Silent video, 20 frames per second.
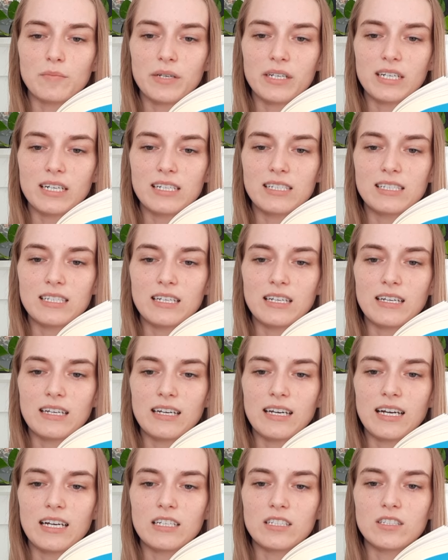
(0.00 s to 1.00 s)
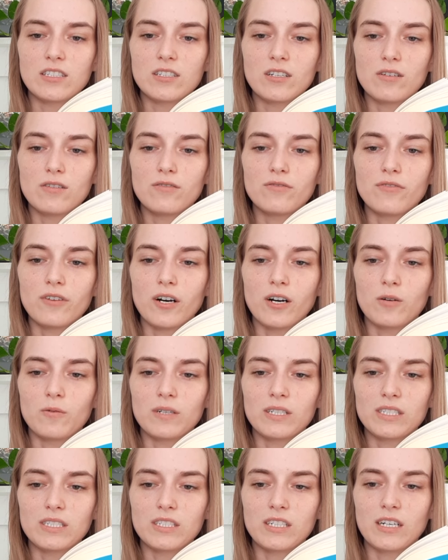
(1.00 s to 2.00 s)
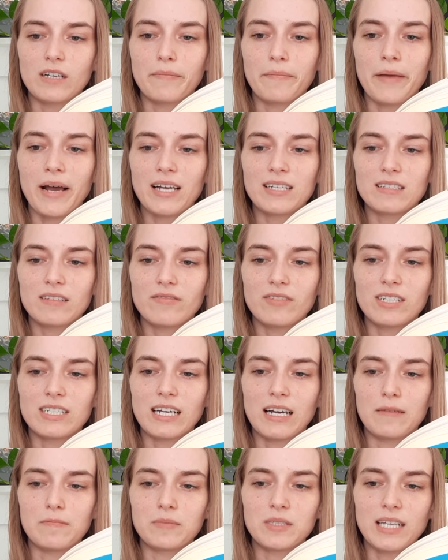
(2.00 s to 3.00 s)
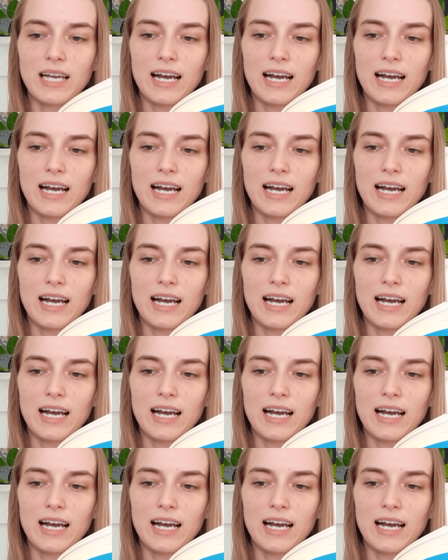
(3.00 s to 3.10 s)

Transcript: because it has so far withstood massive attempts